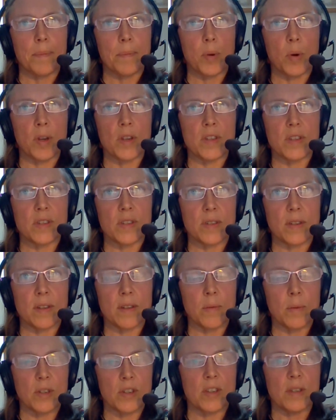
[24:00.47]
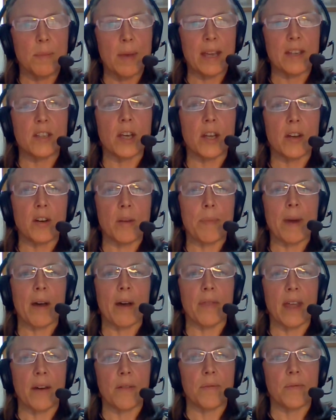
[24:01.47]
points that we just made earlier about
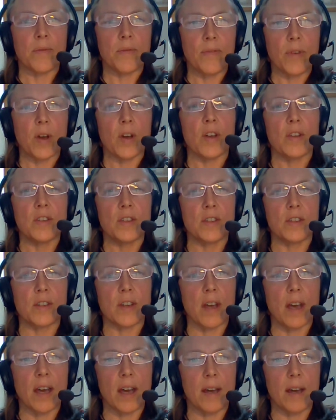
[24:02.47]
that first